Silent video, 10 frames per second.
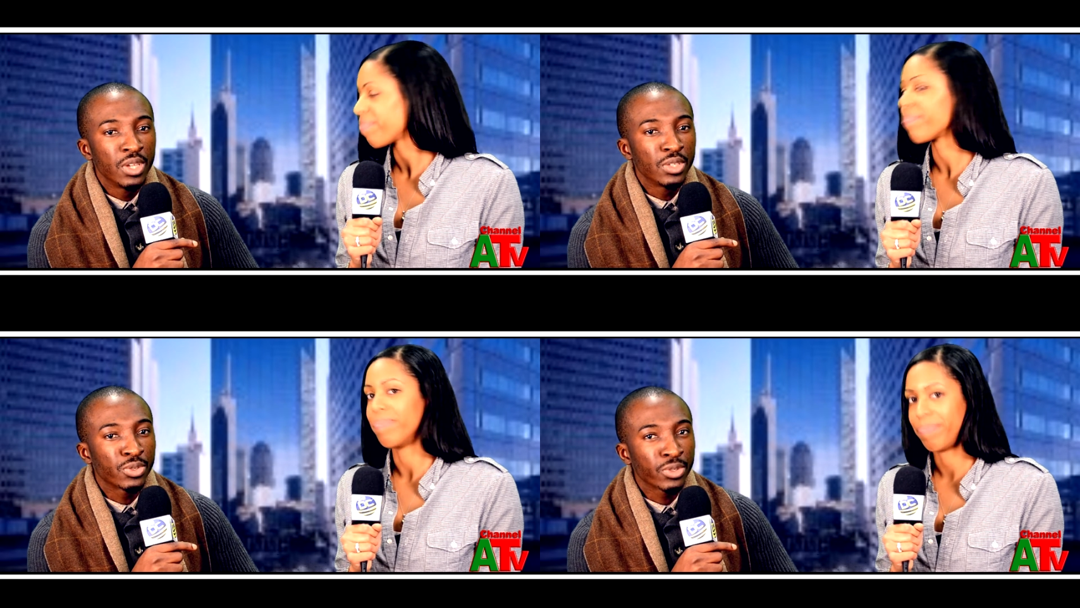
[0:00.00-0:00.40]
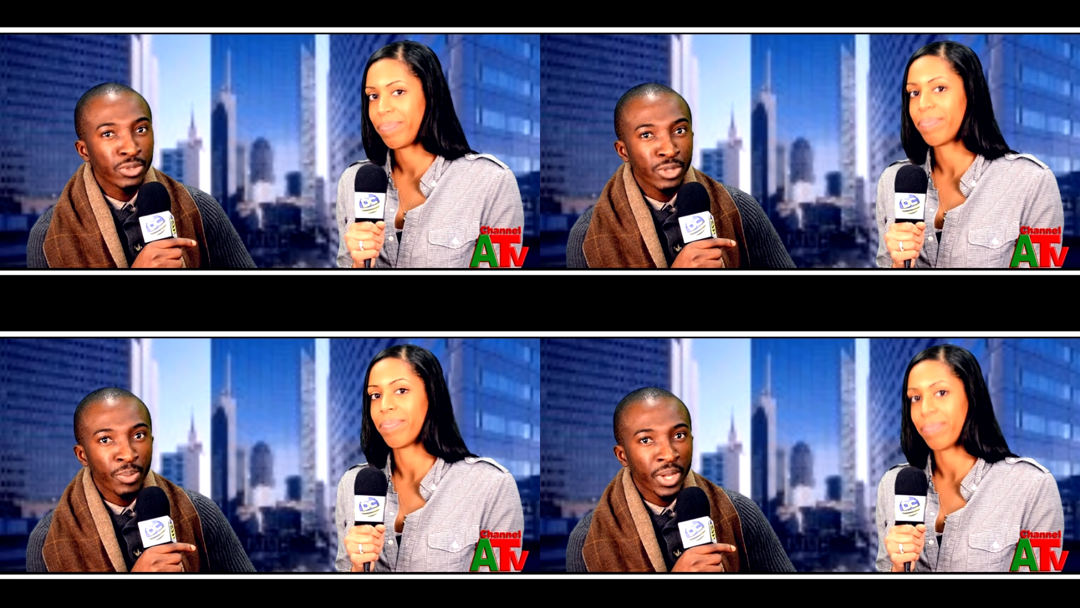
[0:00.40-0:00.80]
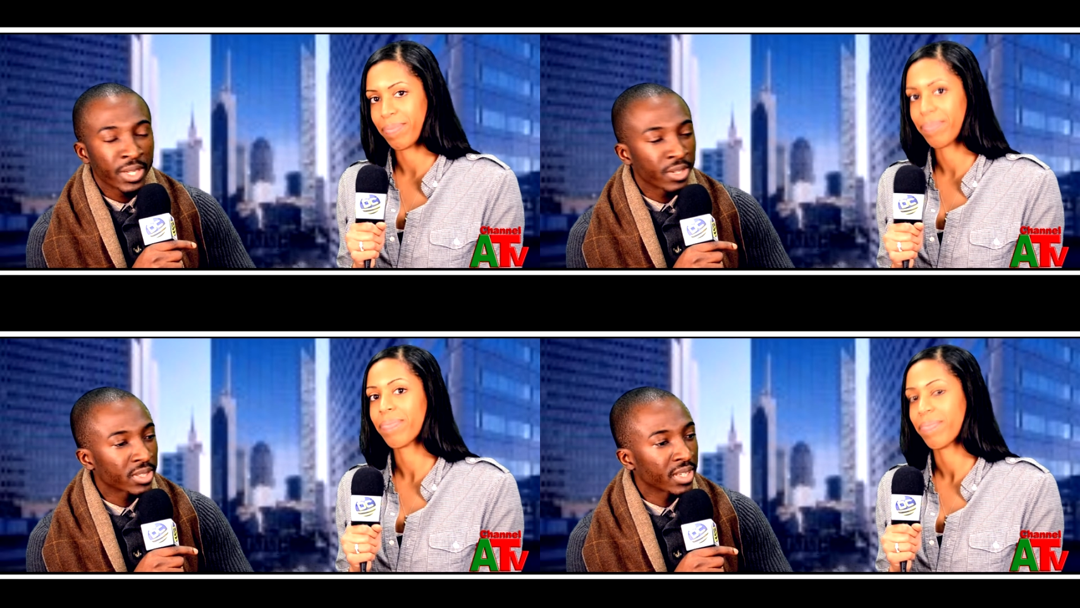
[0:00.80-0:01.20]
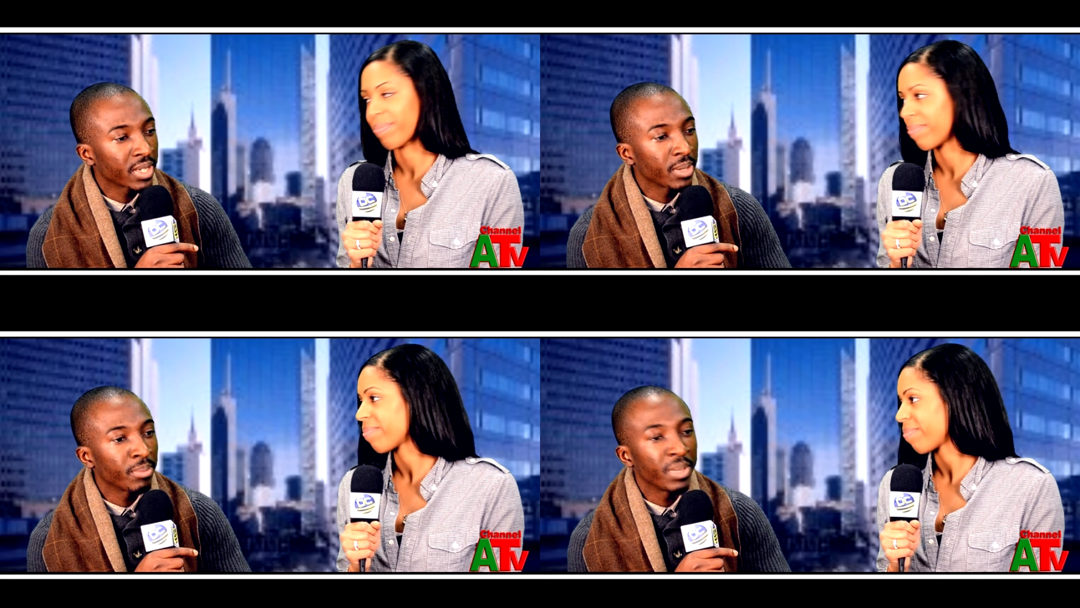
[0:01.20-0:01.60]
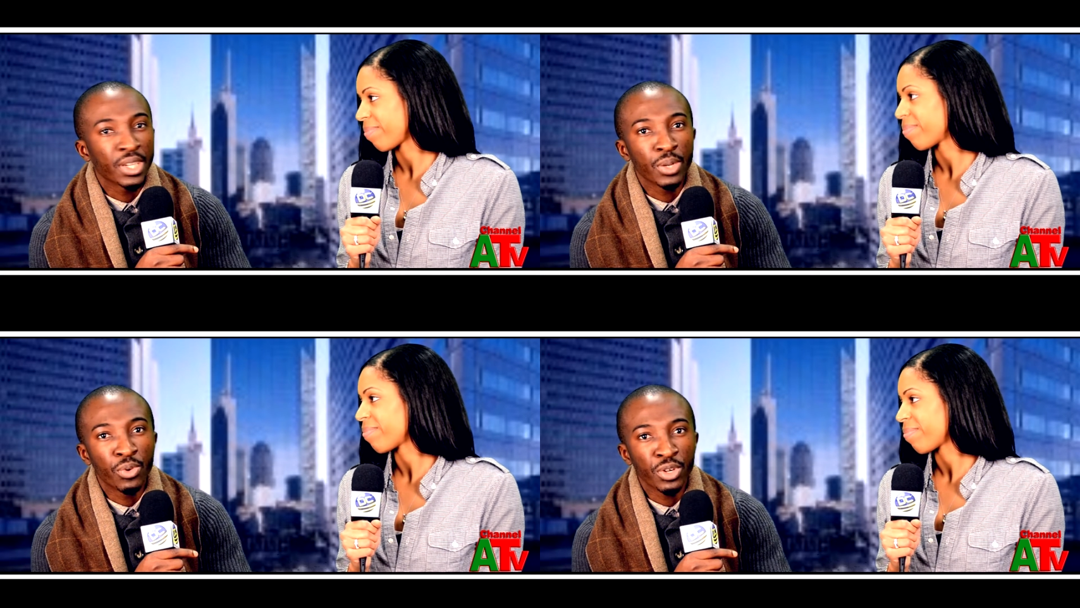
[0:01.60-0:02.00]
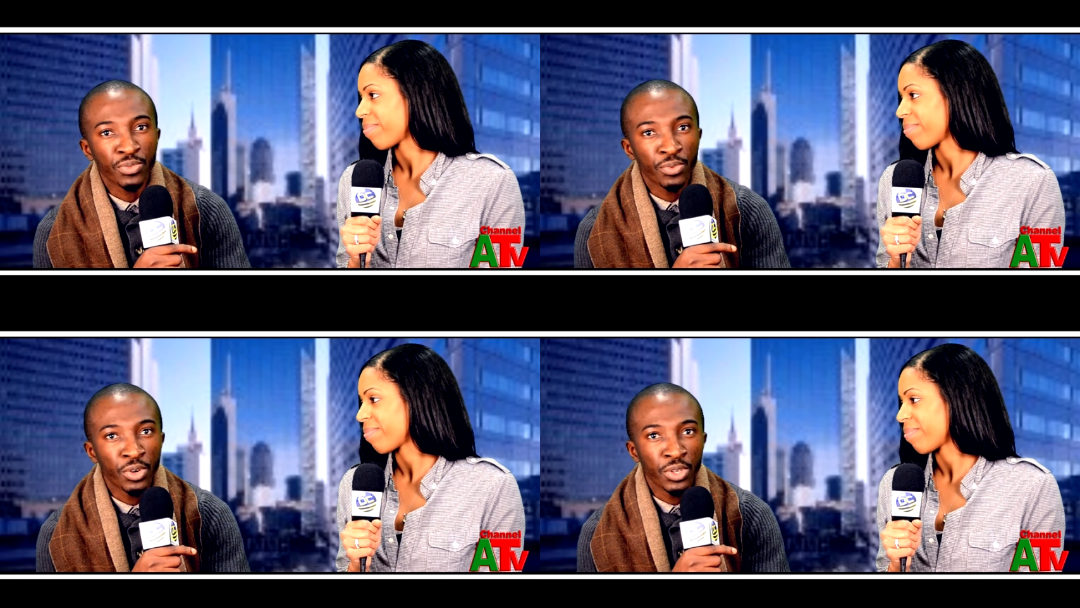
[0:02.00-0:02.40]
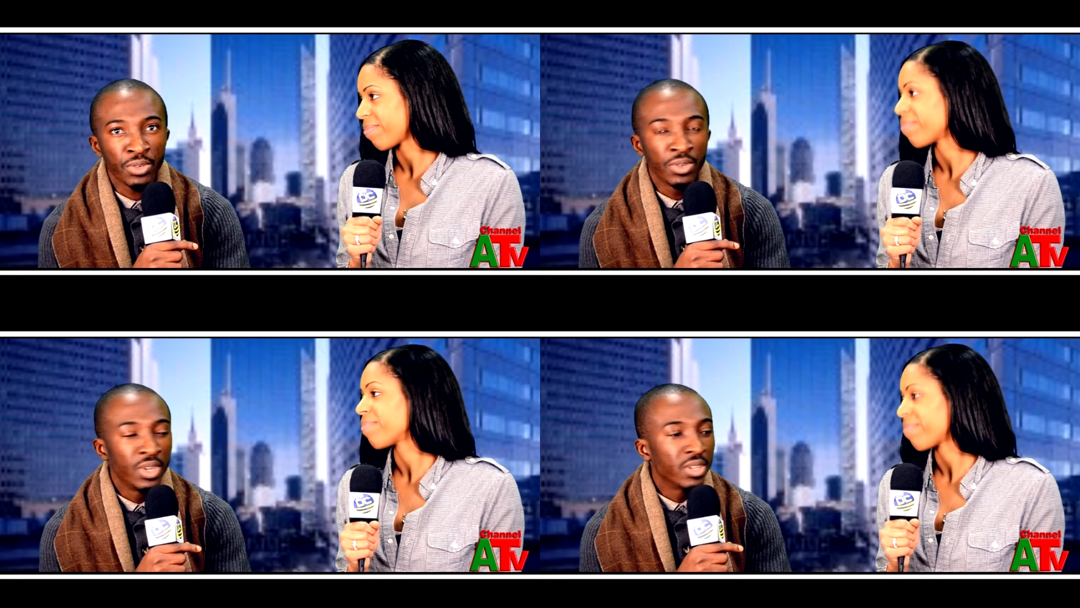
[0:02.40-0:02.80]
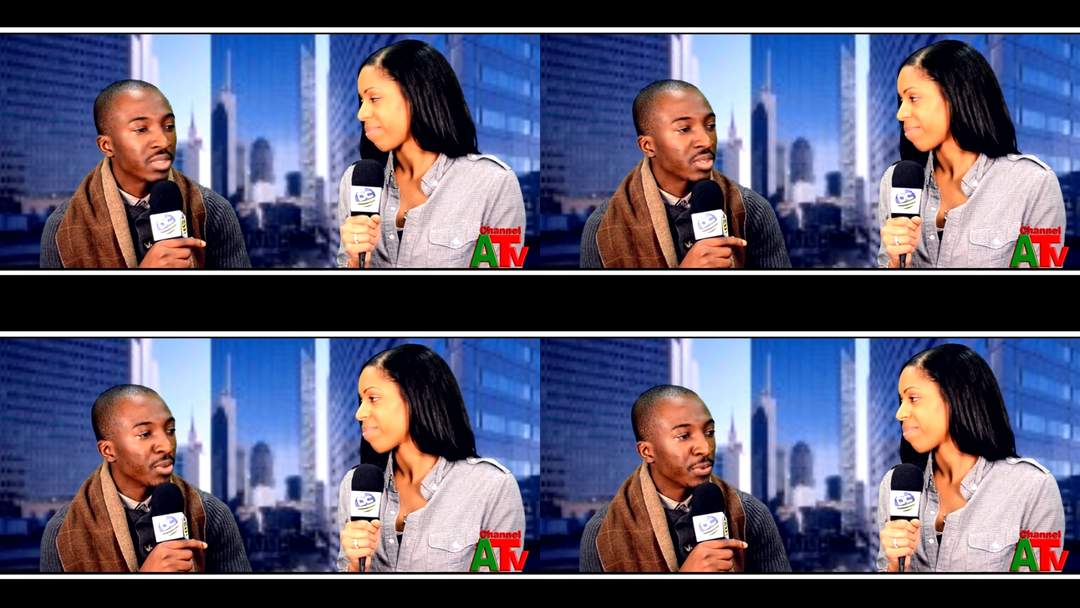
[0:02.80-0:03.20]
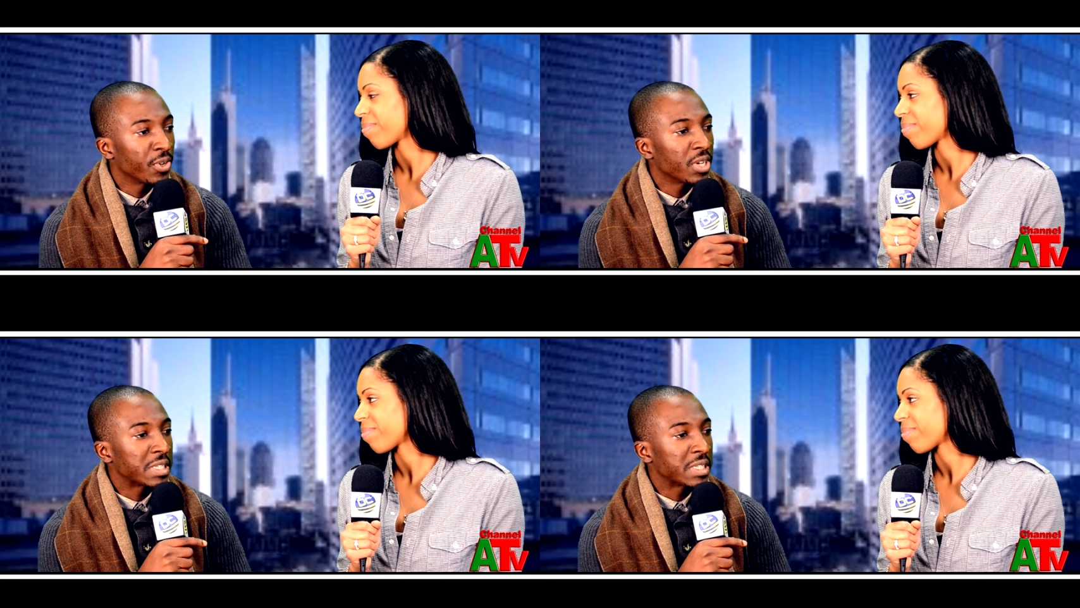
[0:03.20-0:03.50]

Speaker 1: somebody else can come make it worse for you. So for